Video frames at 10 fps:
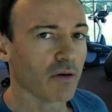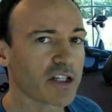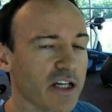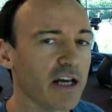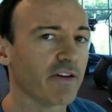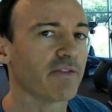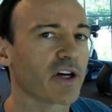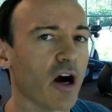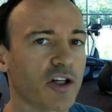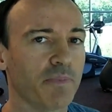What's the level of
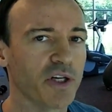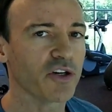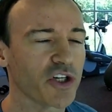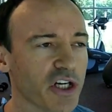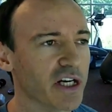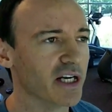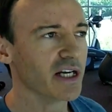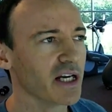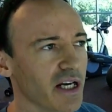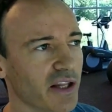contribution
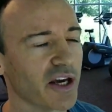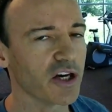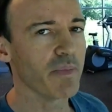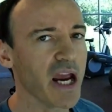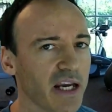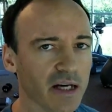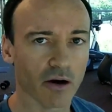that you're making?